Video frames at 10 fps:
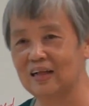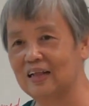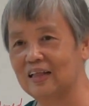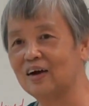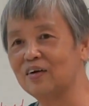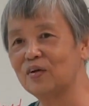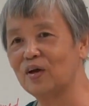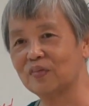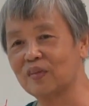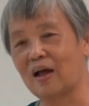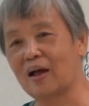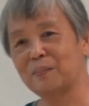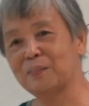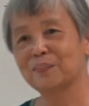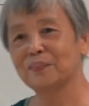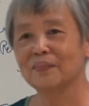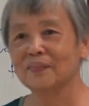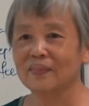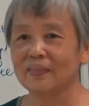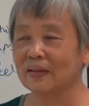now you have time,
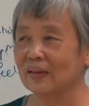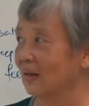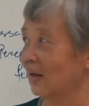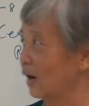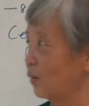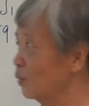I will